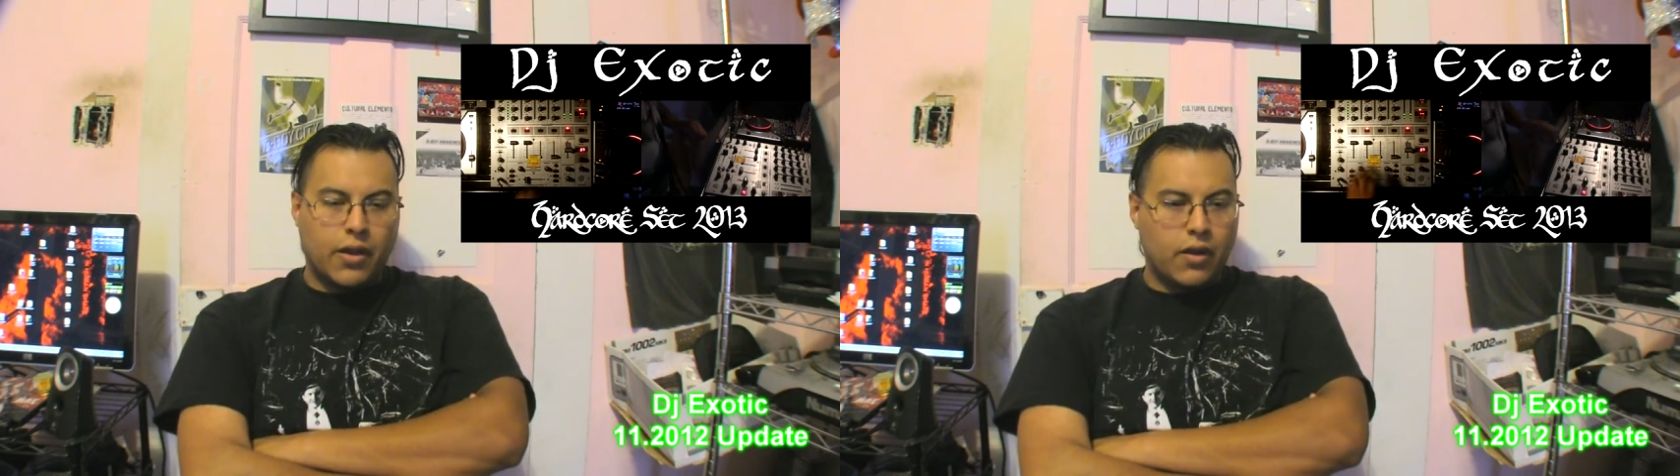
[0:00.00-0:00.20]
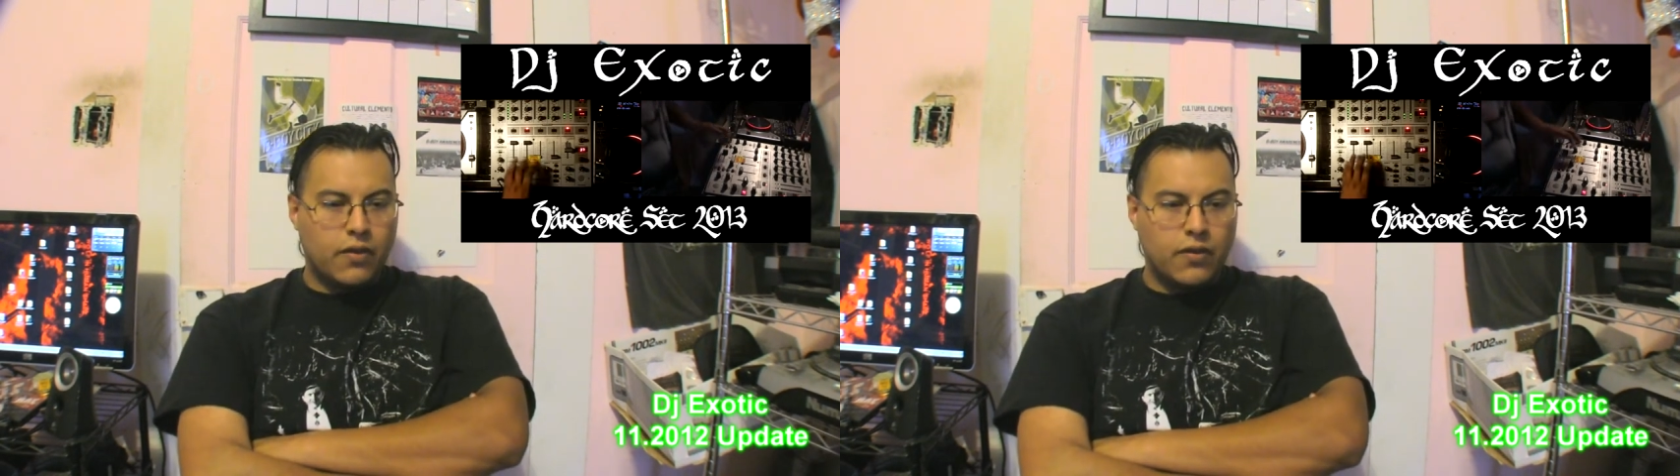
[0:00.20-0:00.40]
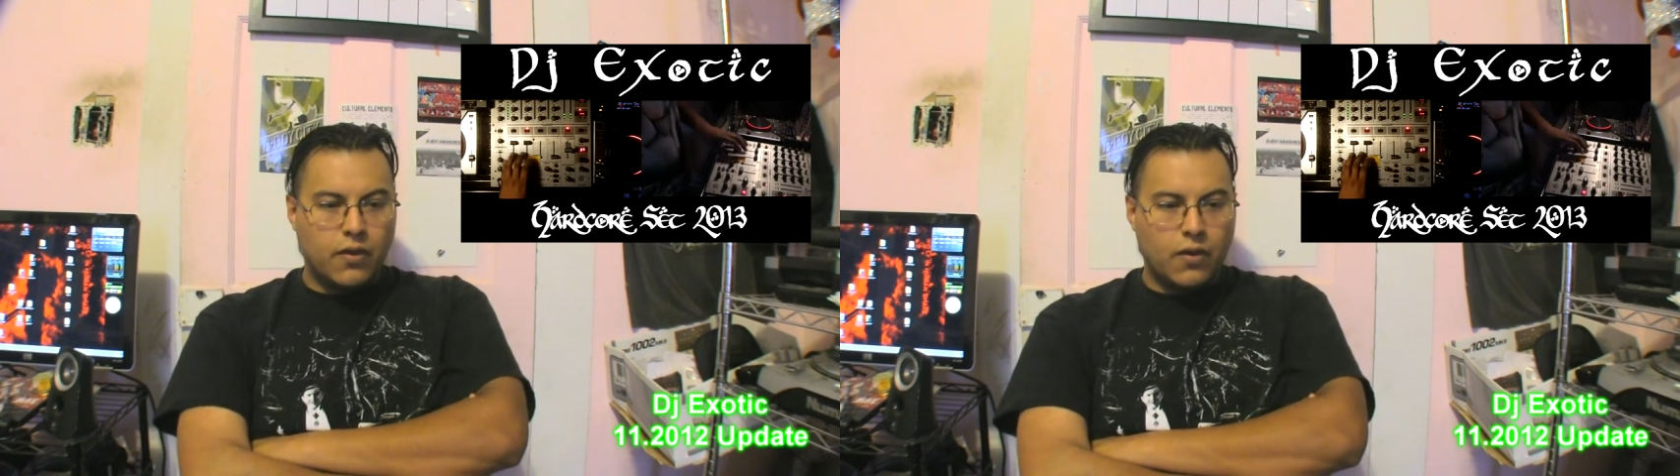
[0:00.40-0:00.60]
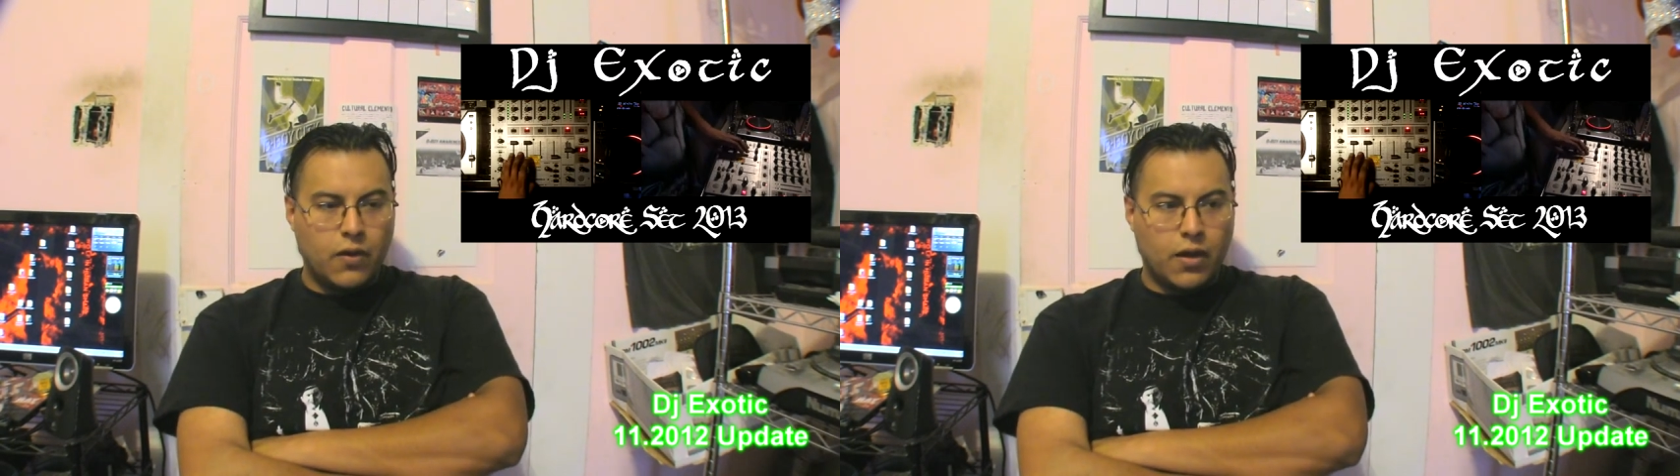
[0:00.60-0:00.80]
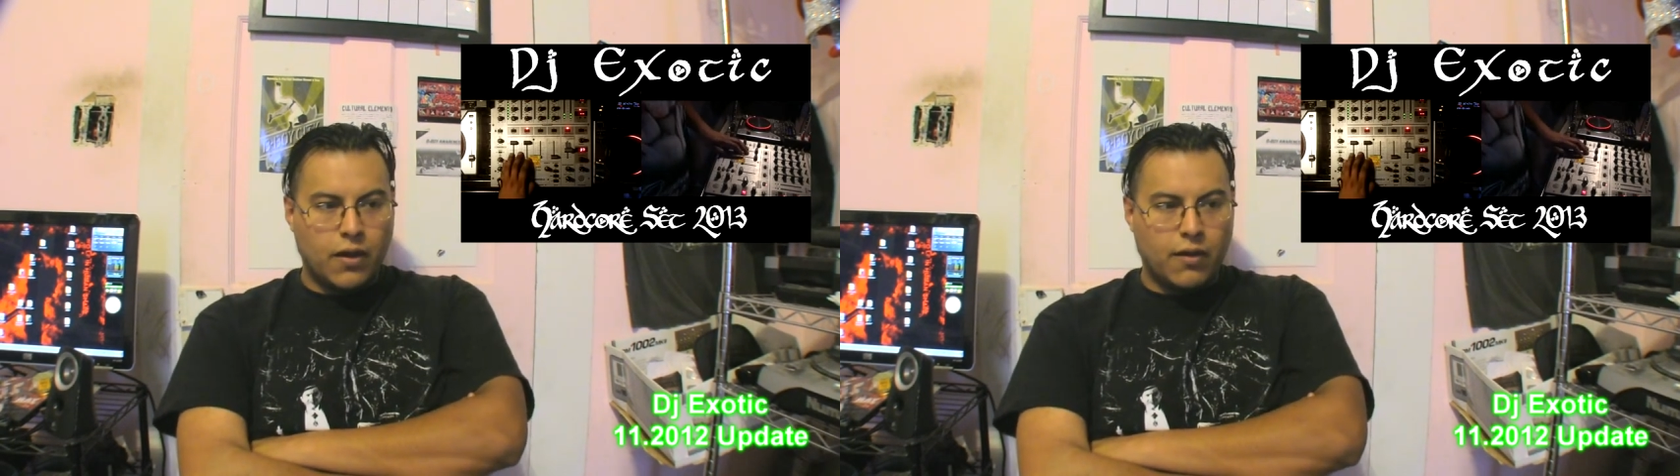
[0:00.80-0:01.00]
And
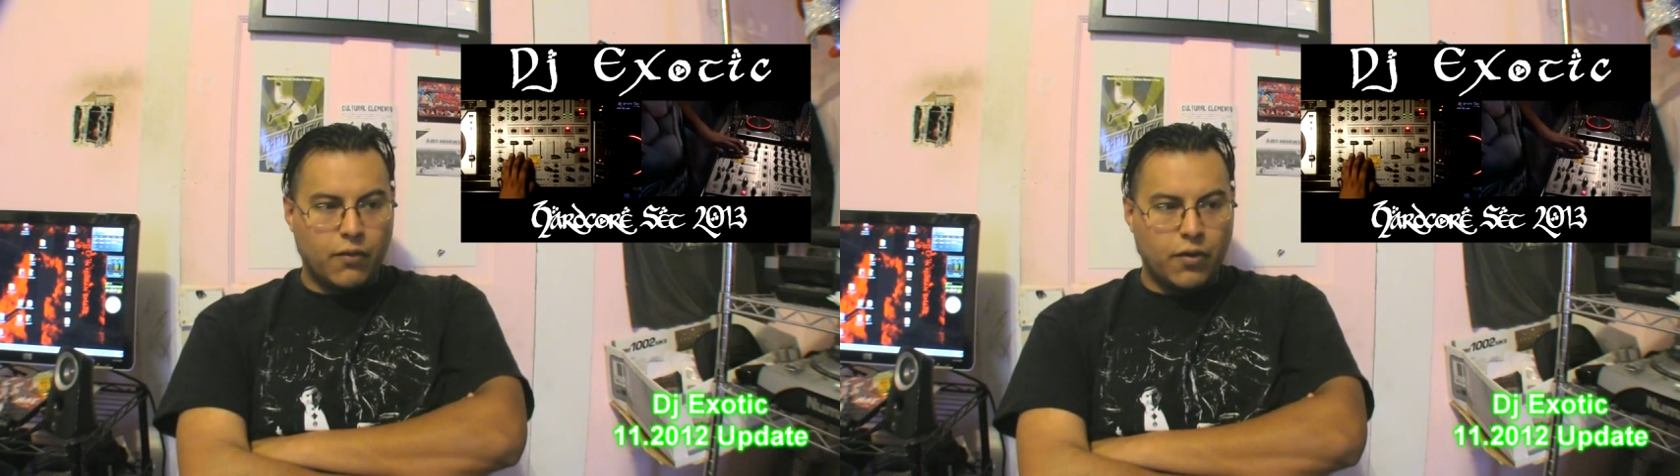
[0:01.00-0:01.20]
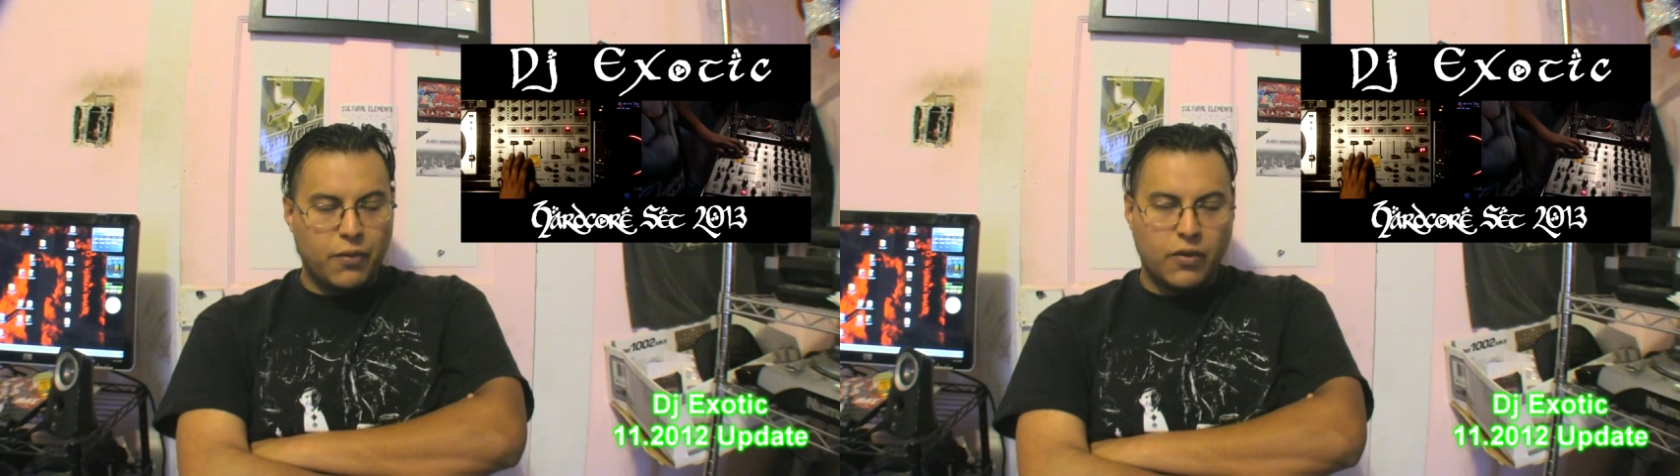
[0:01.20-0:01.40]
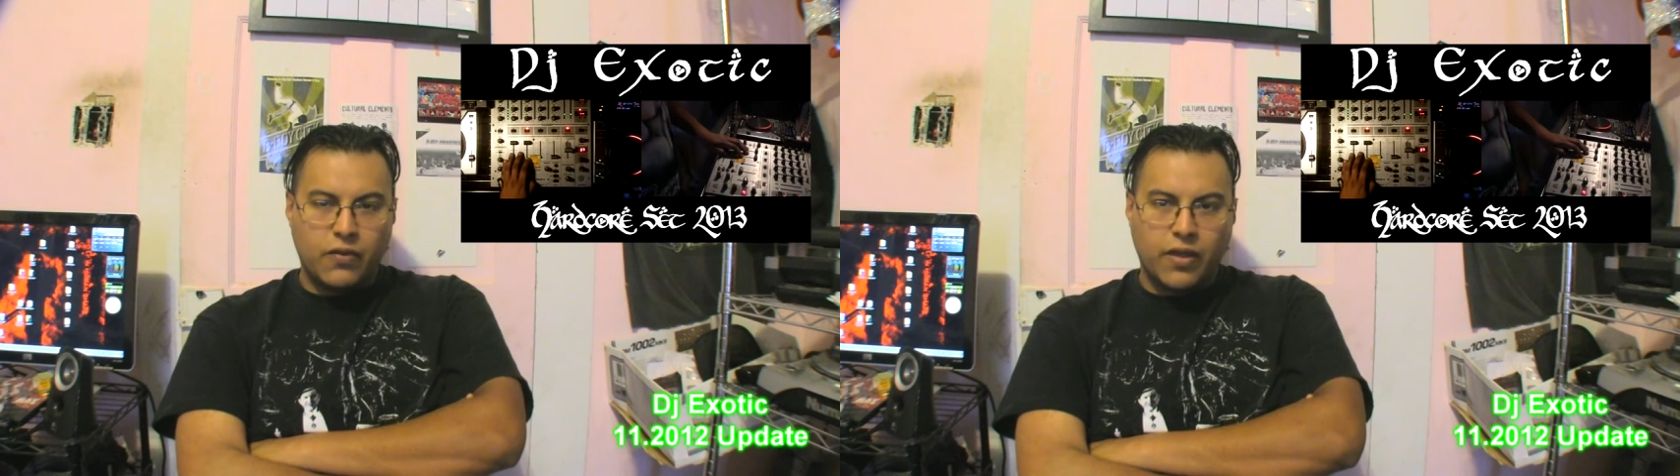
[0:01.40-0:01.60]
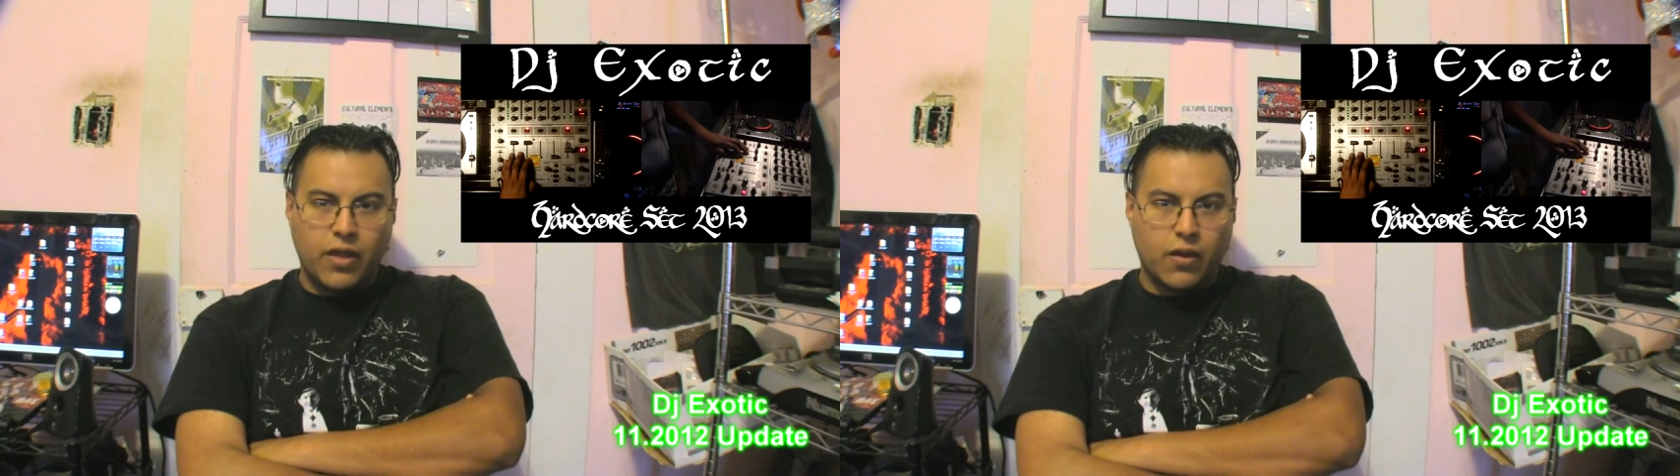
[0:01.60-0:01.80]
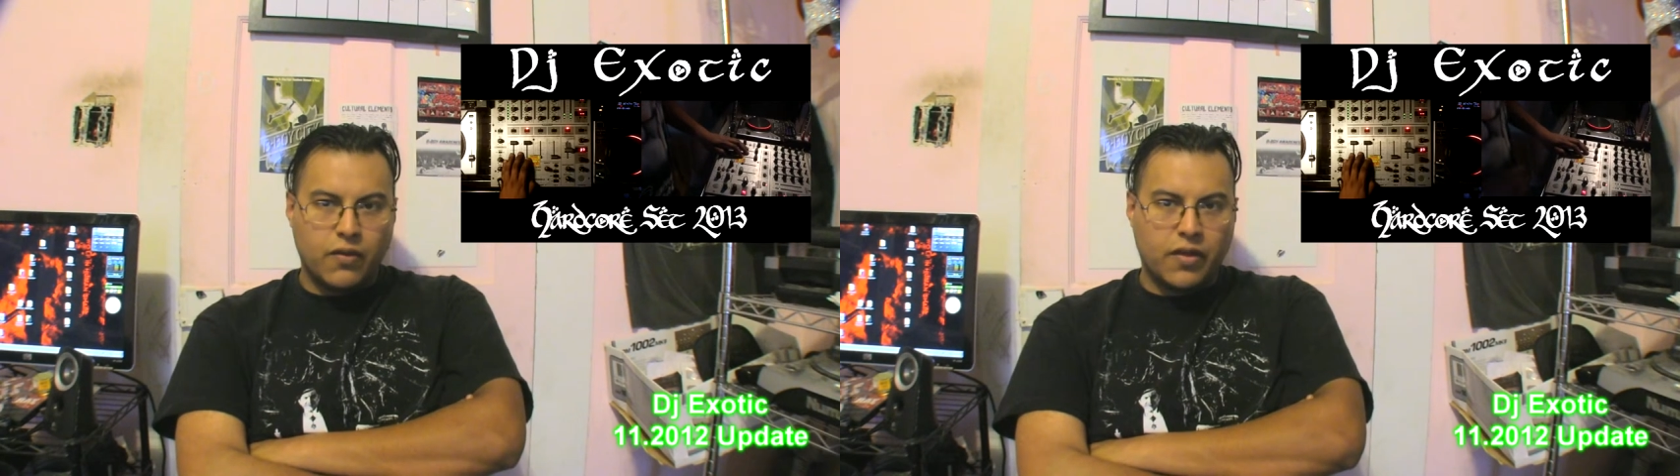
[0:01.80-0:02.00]
also, I will produce a
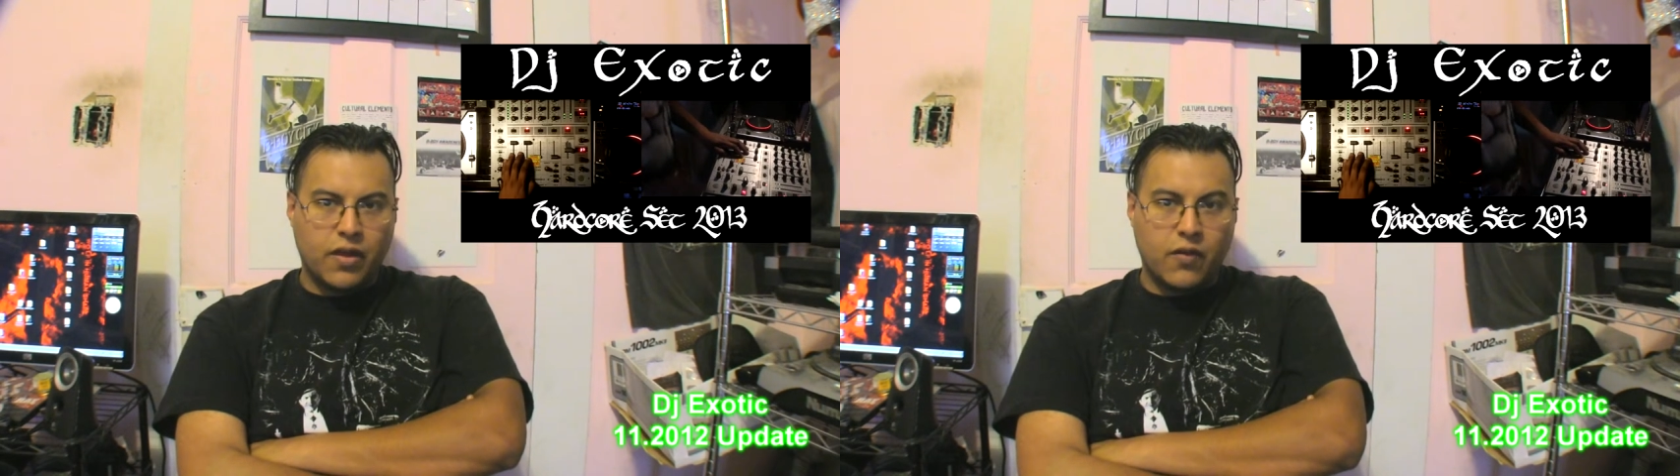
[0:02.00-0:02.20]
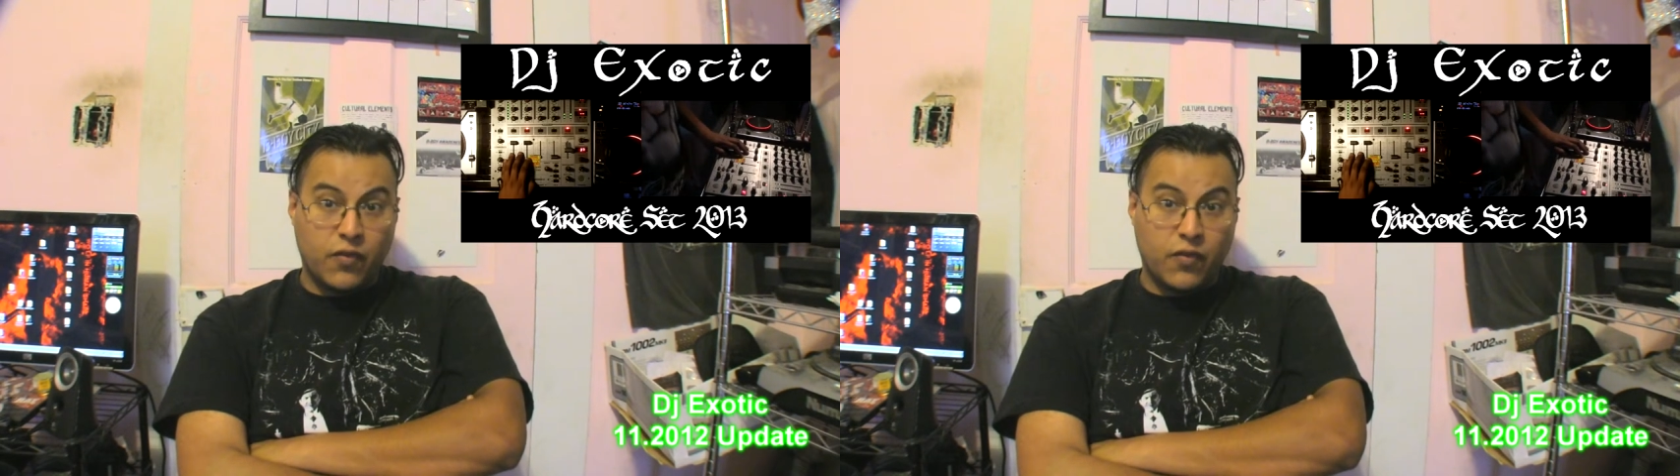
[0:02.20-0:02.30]
hardstyle